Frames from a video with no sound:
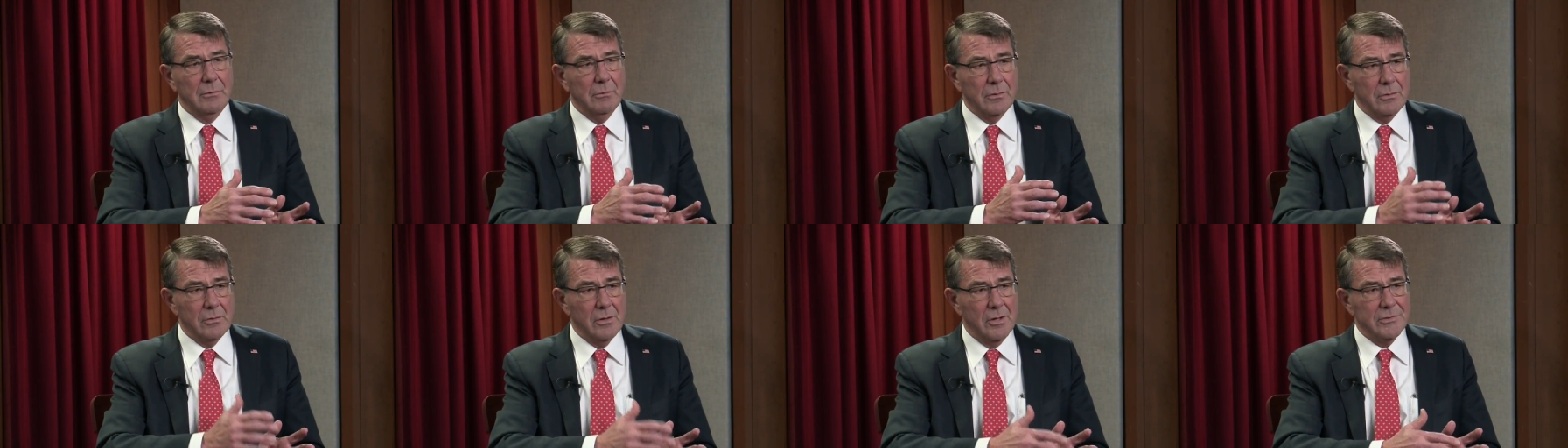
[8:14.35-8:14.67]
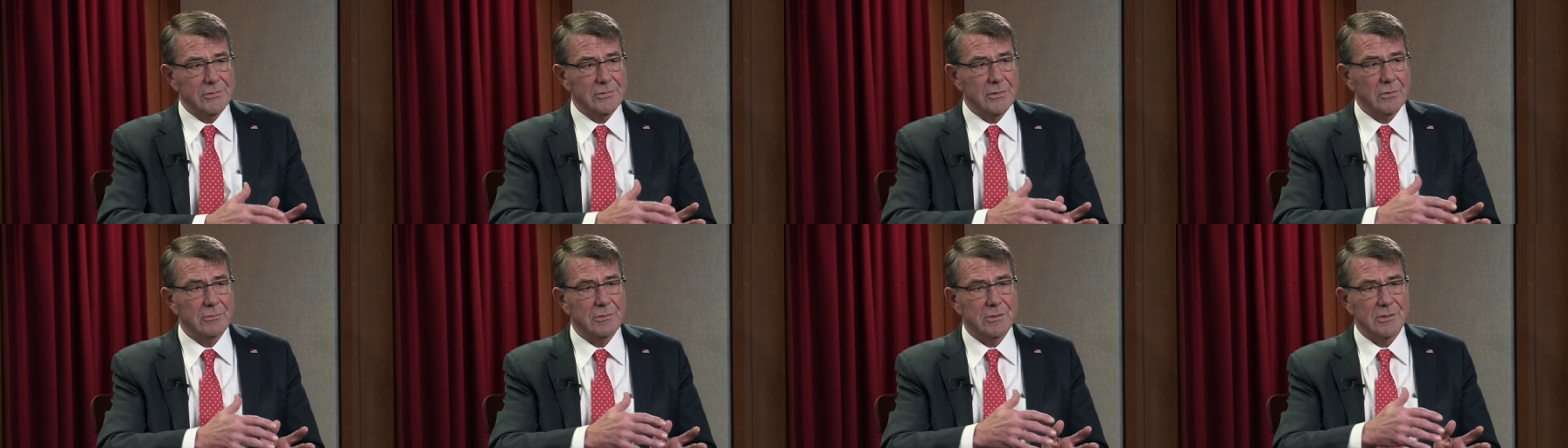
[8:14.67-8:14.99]
It would
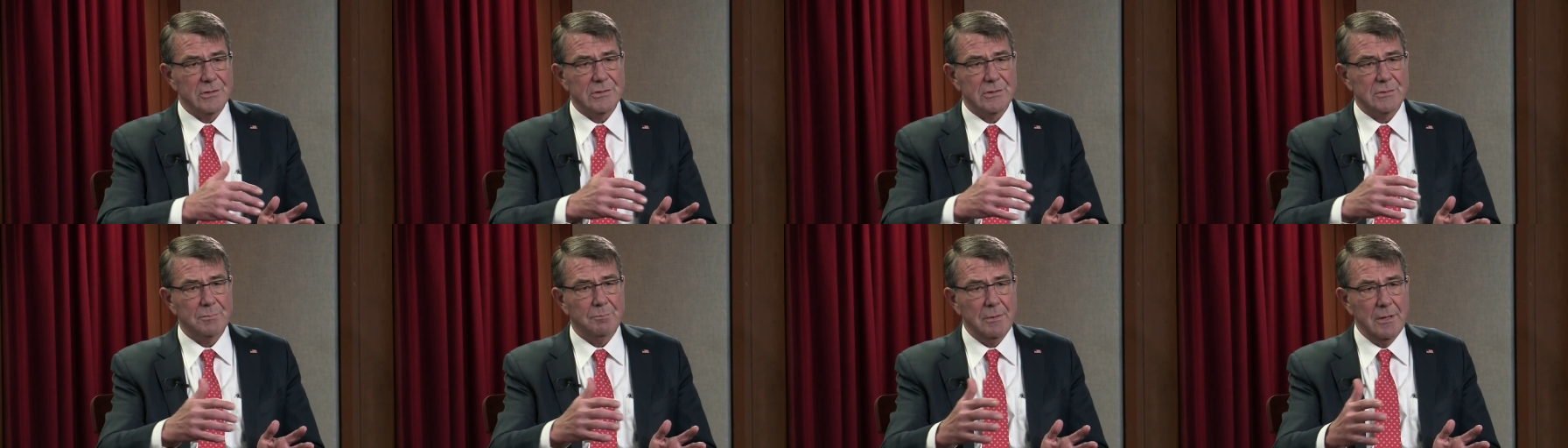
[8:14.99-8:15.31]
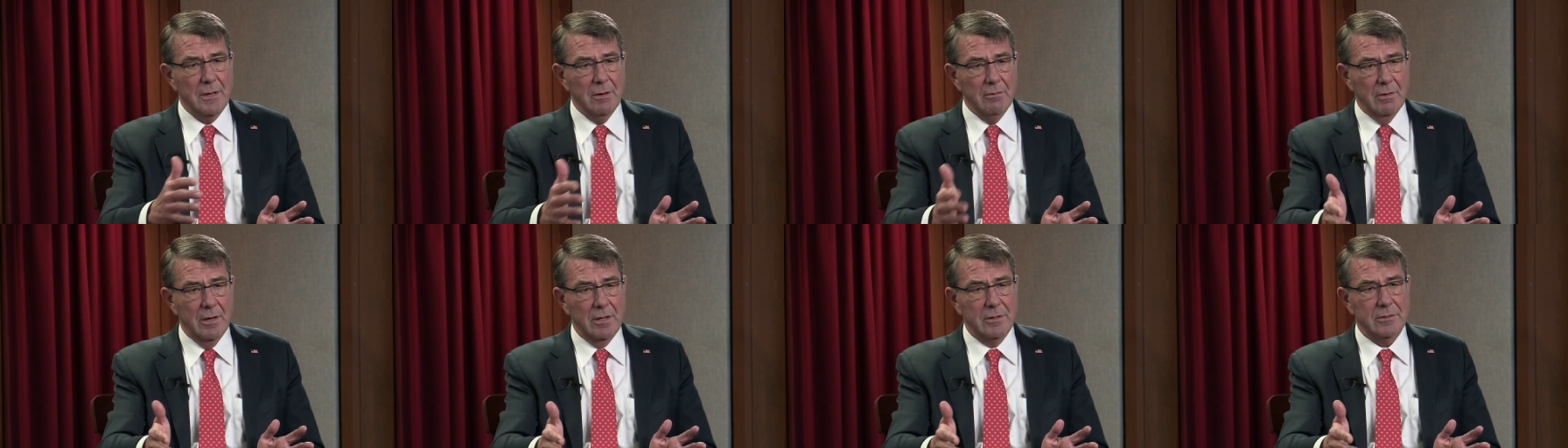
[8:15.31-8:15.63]
also
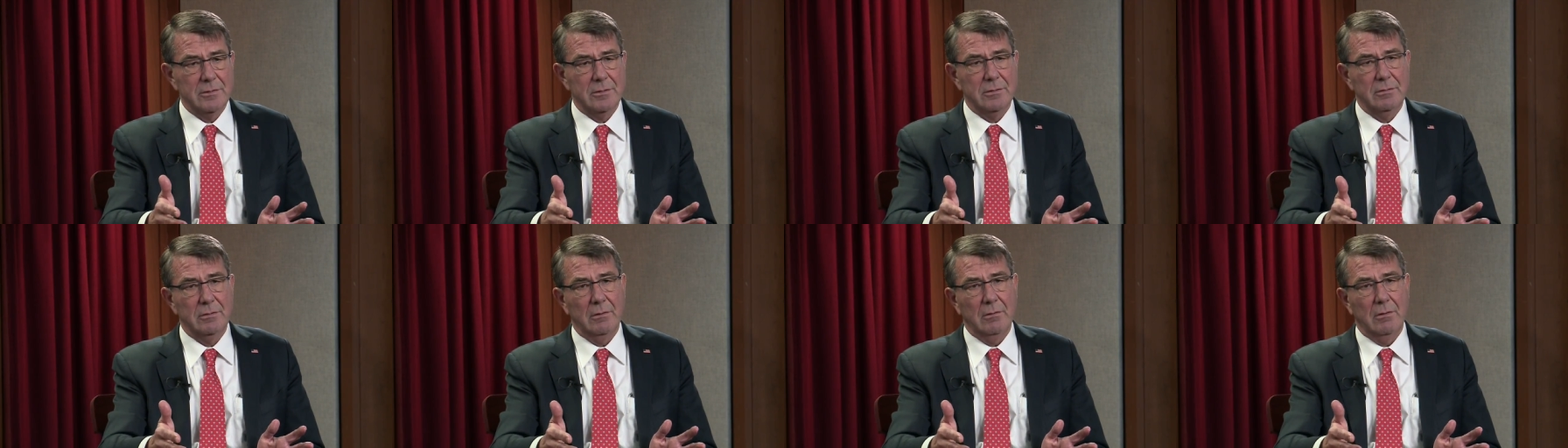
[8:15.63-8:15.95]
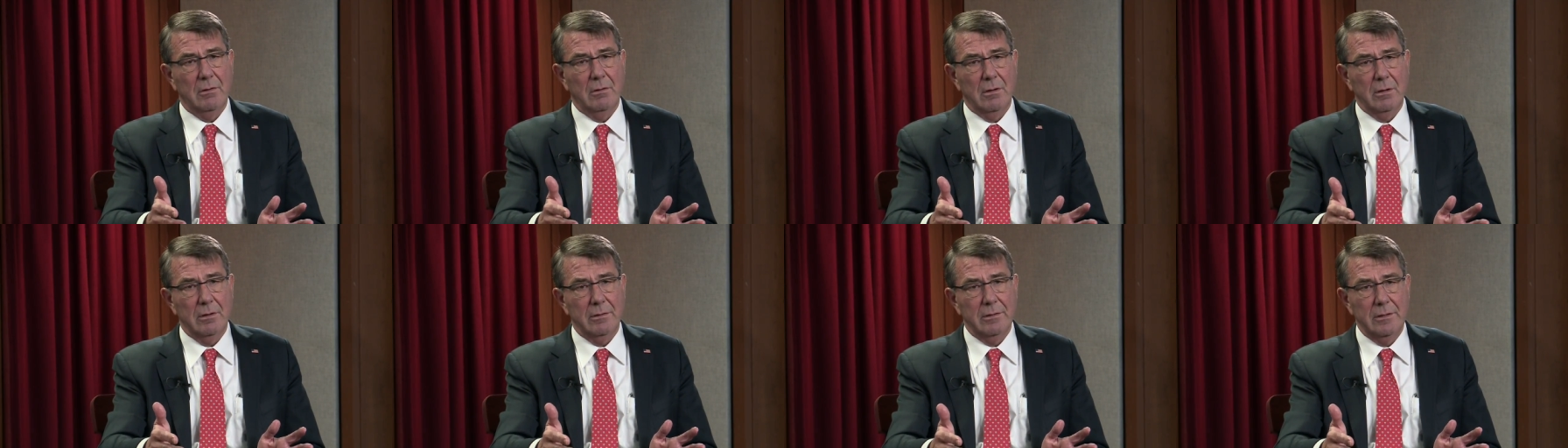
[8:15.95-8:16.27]
dispirit
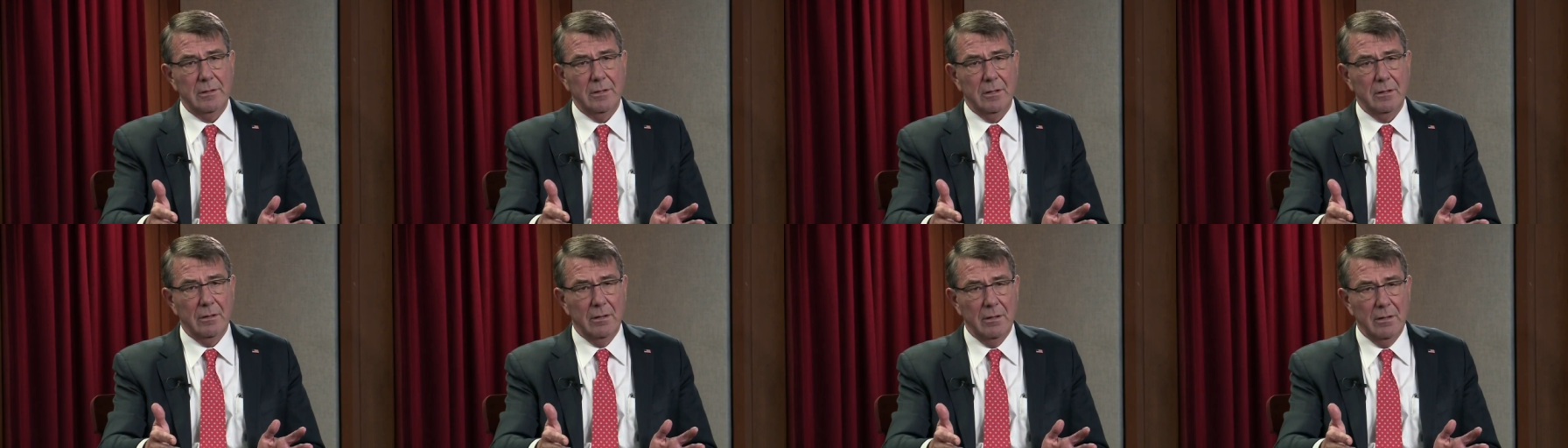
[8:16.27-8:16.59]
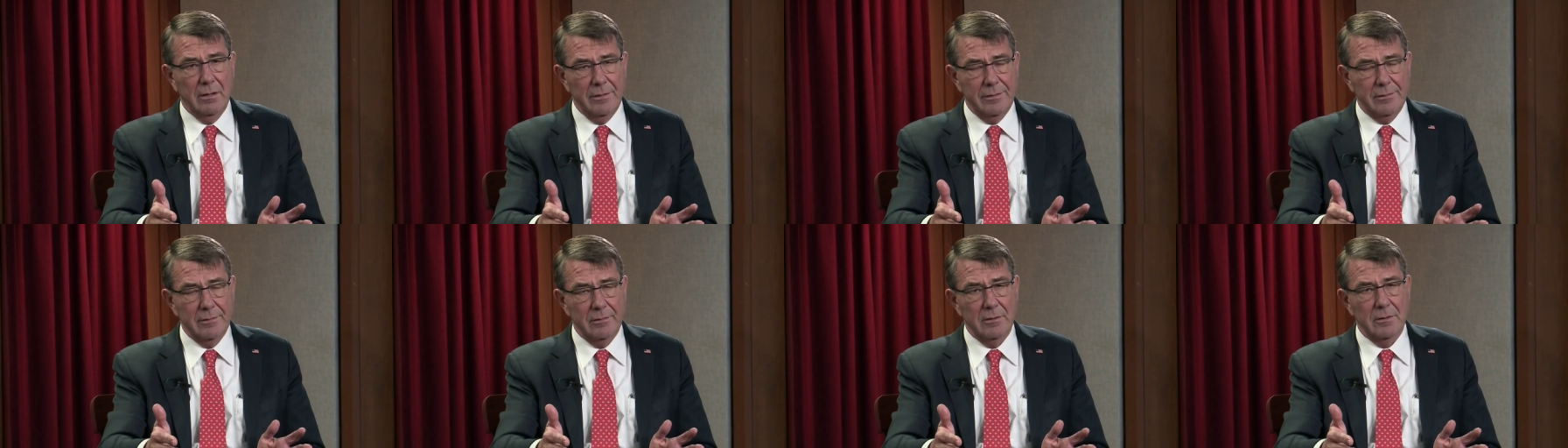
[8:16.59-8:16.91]
all the
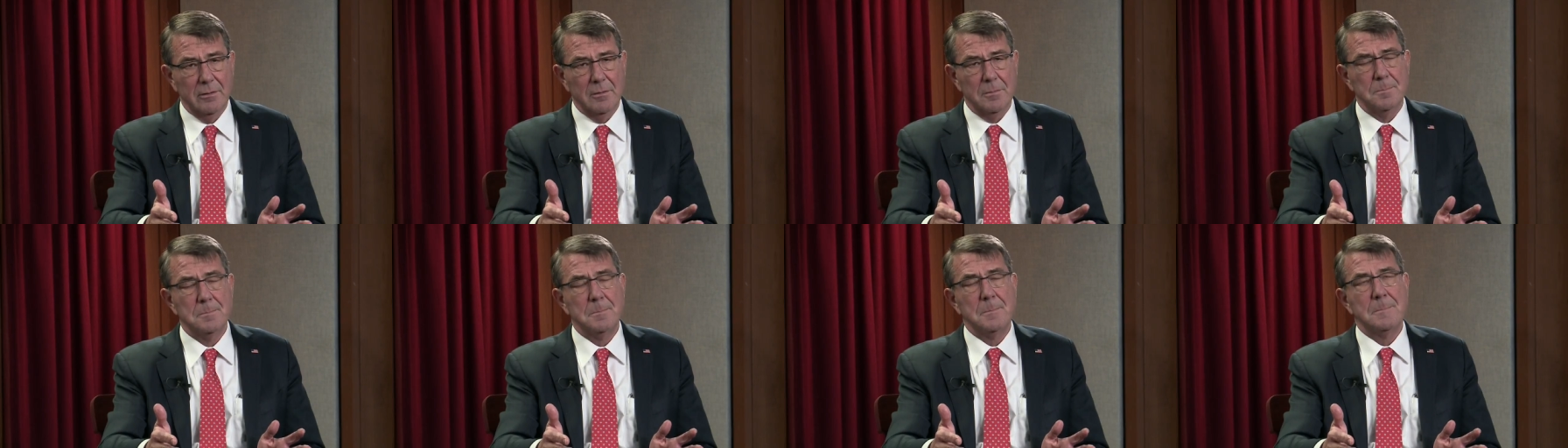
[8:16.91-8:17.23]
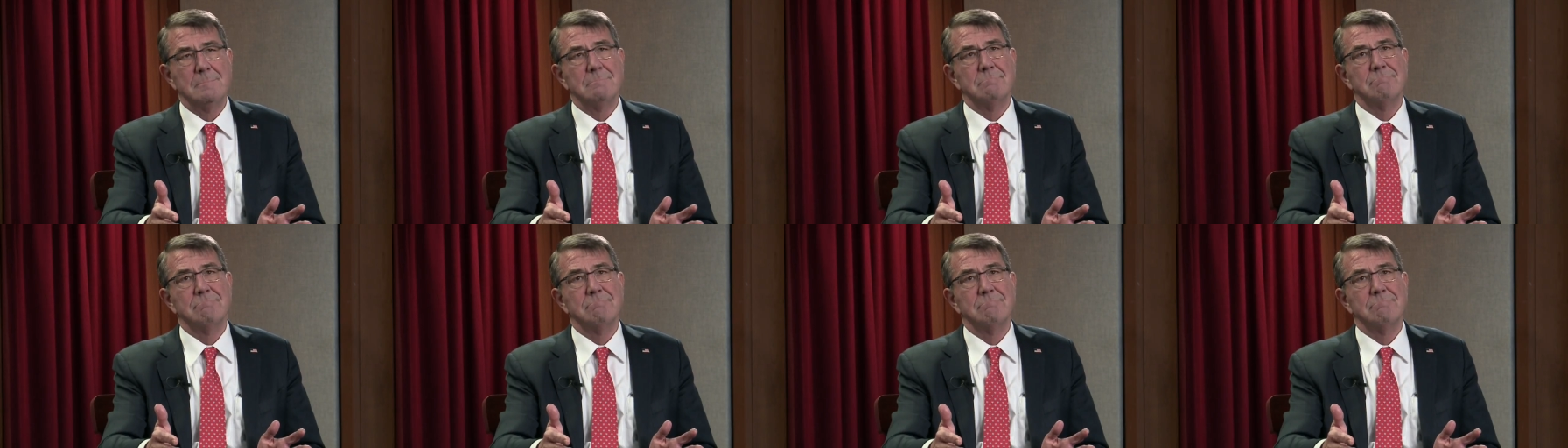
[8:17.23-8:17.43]
other